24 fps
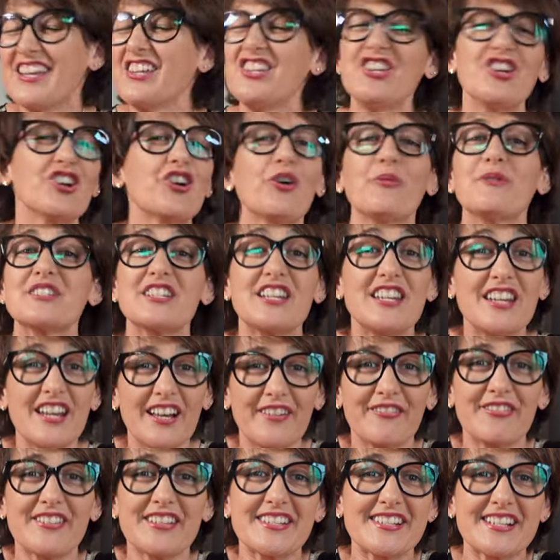you're going to
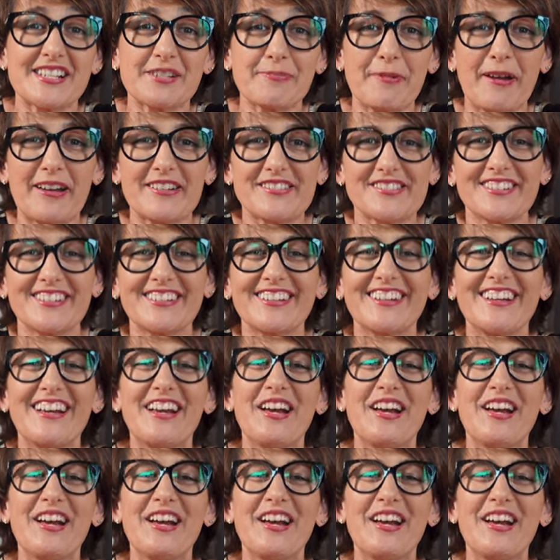love this expansion.